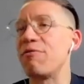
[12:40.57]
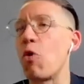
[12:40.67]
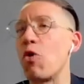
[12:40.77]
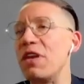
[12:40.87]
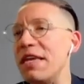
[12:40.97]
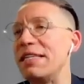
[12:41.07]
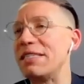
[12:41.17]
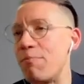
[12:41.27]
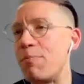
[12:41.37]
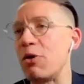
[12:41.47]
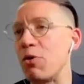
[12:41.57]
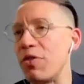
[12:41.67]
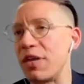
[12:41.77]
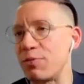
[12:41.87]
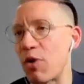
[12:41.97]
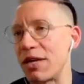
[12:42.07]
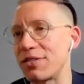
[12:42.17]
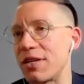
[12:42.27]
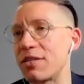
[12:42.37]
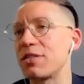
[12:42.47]
for the need to build this
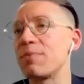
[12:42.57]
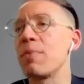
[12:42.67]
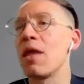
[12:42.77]
process.